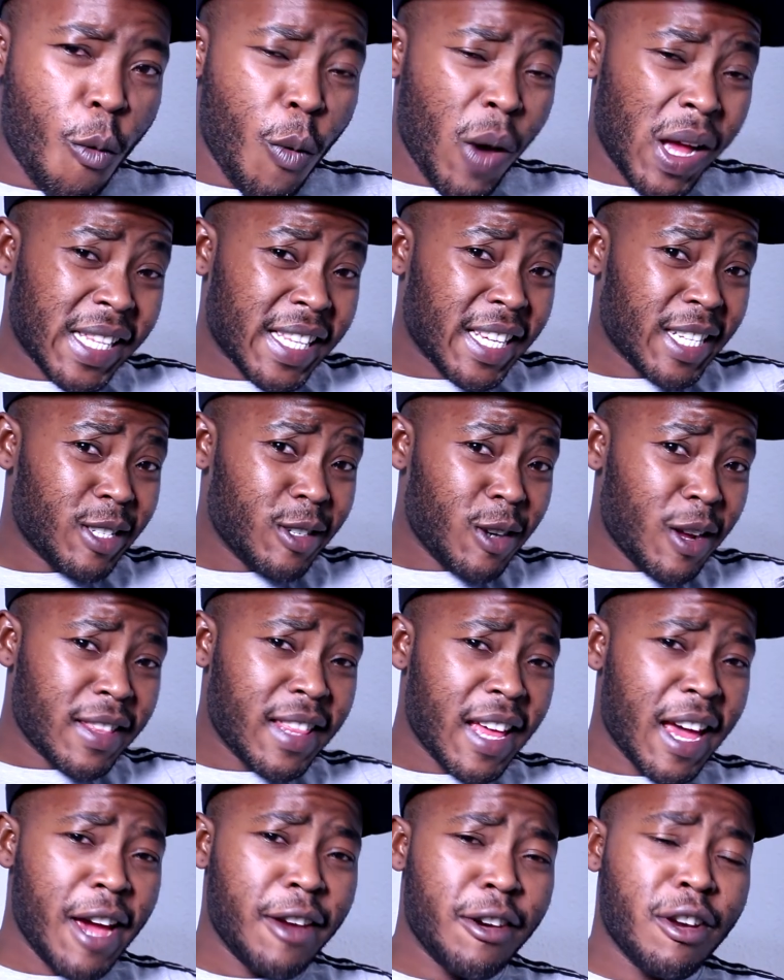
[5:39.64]
Well, this is not
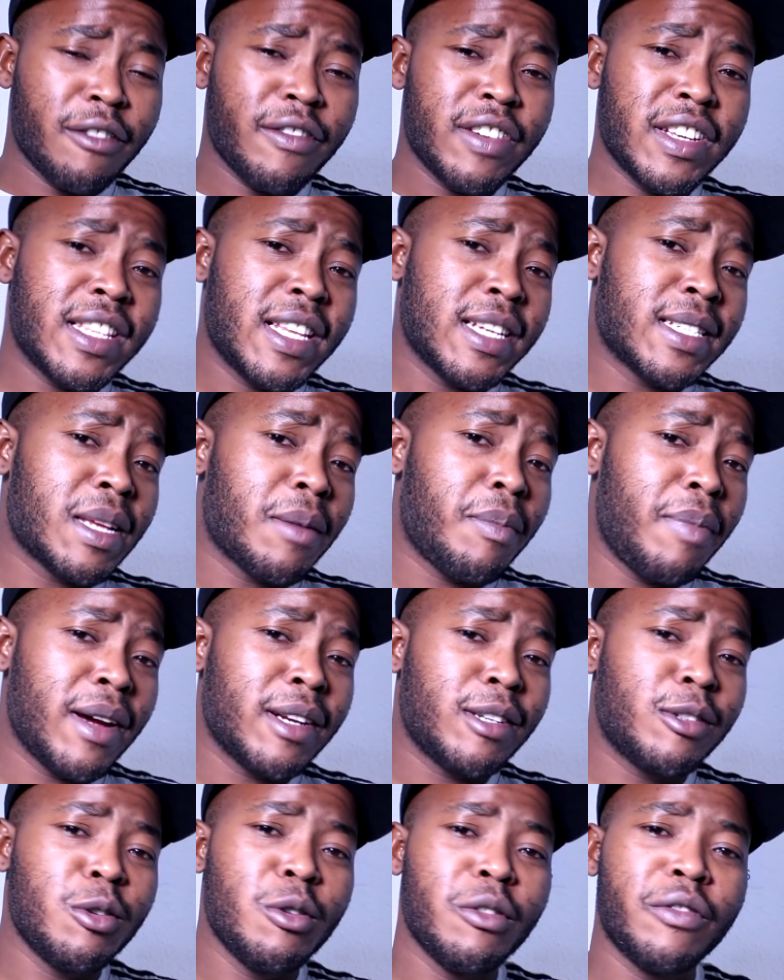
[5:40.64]
the end of it. There's a
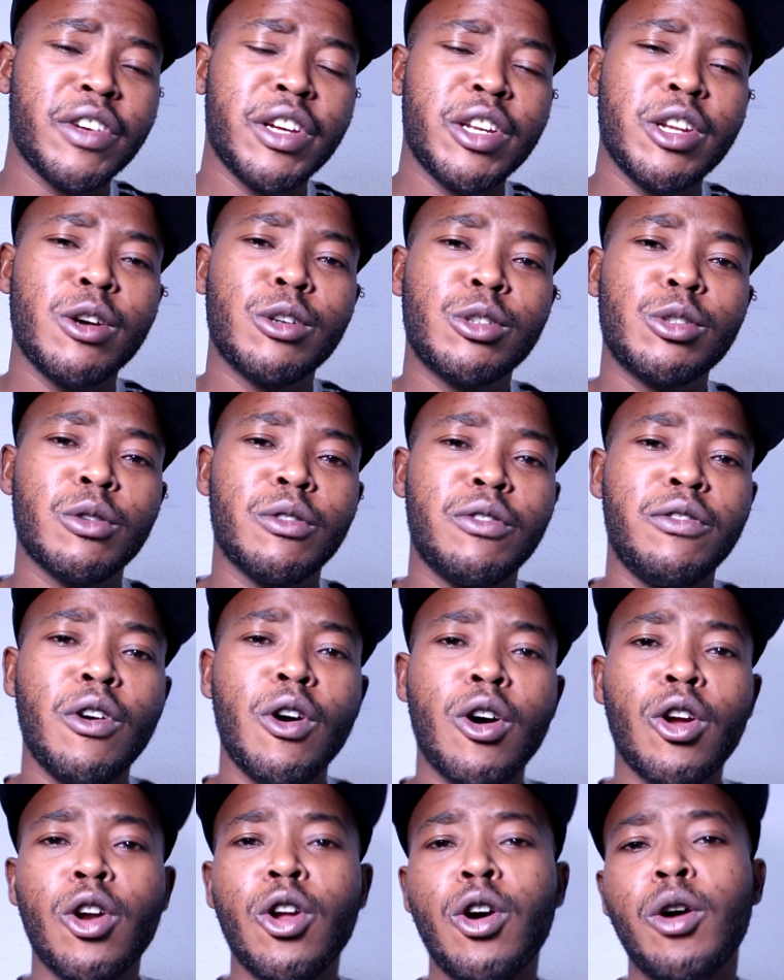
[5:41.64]
part 2 video to
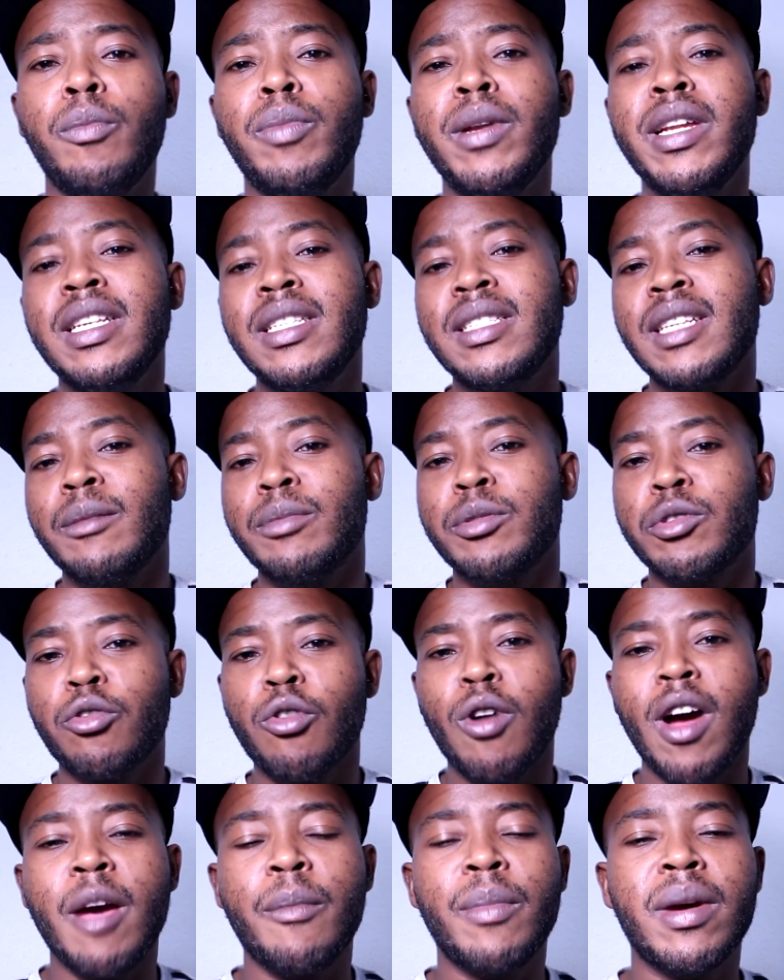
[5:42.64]
follow. Please
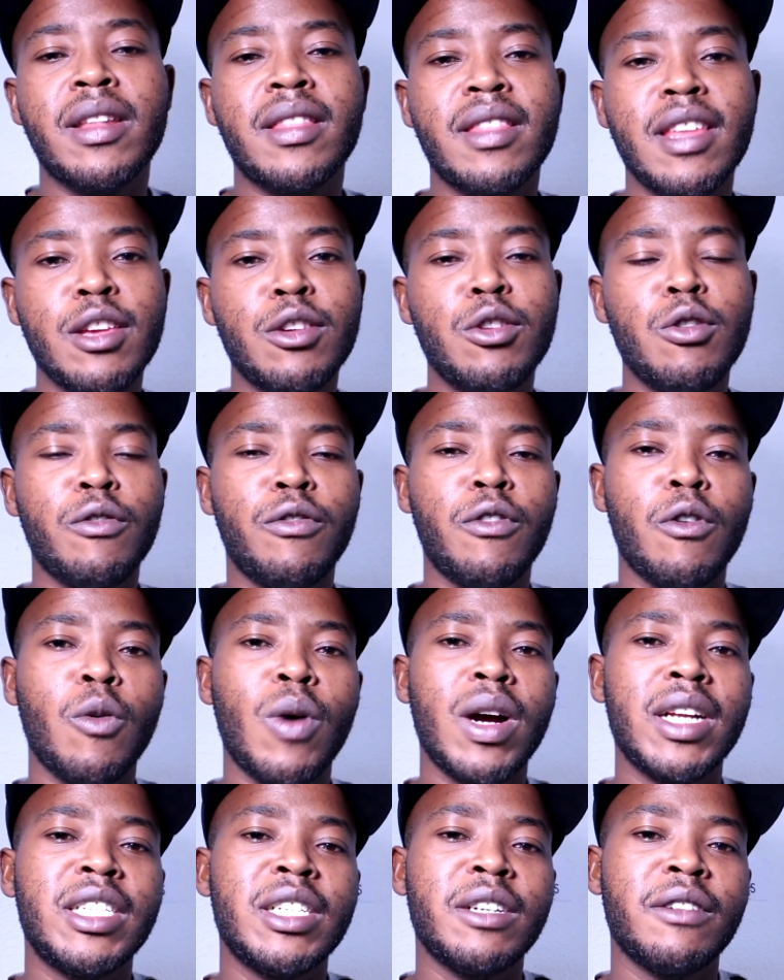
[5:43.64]
subscribe and thank you for
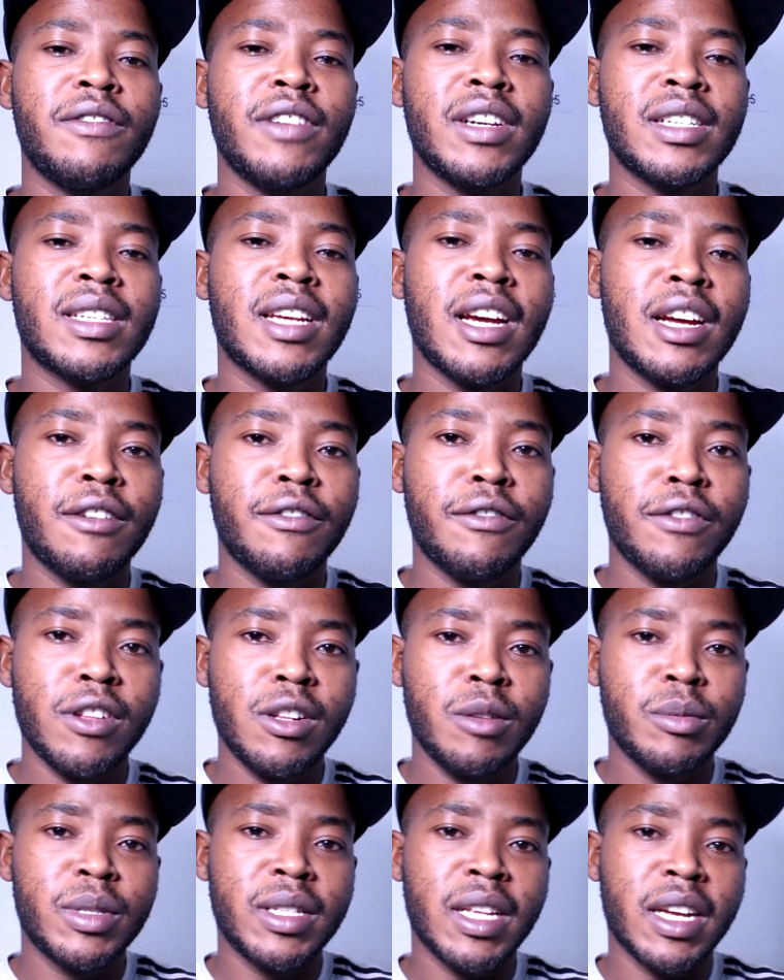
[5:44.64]
watching First Cut
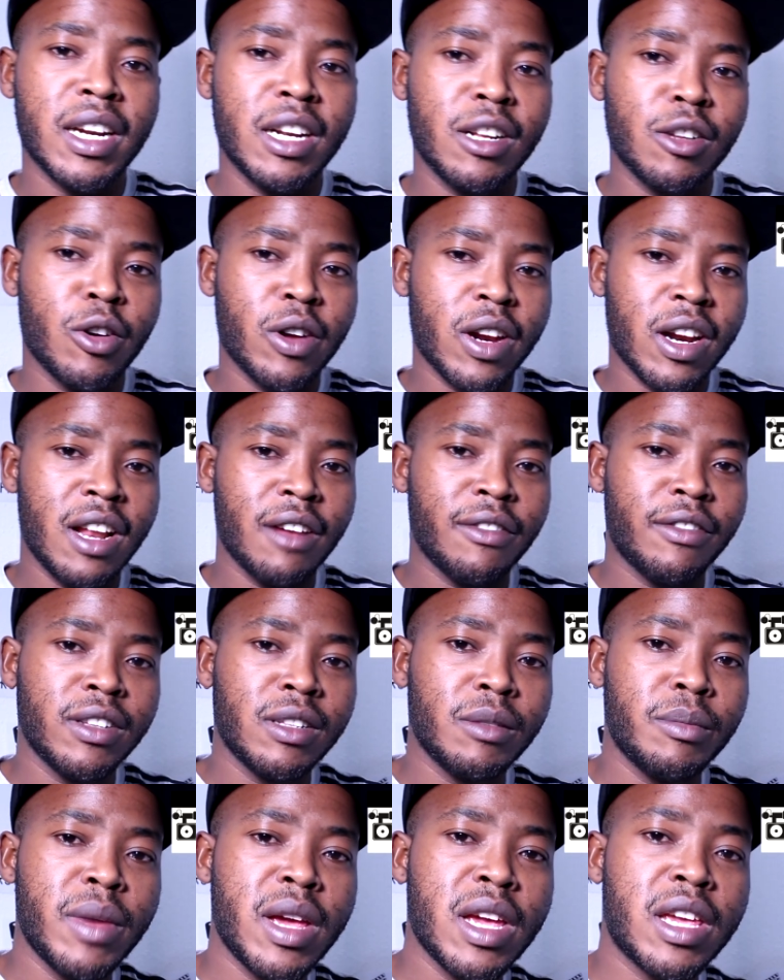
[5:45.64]
Films, the Real Guerilla
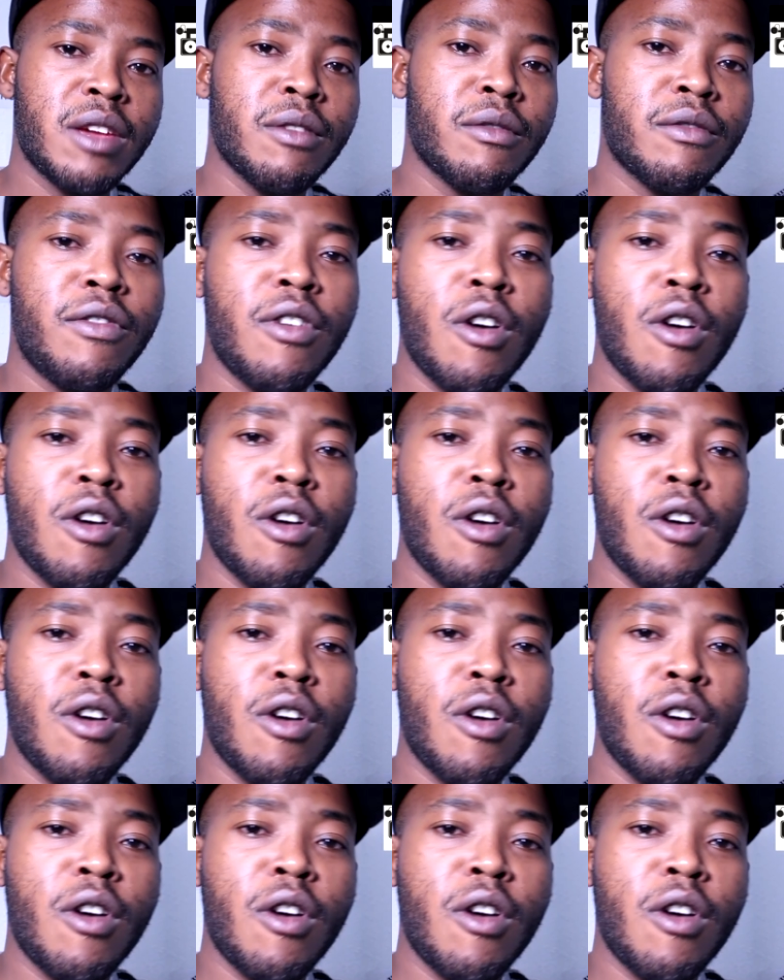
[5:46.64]
Filmmaking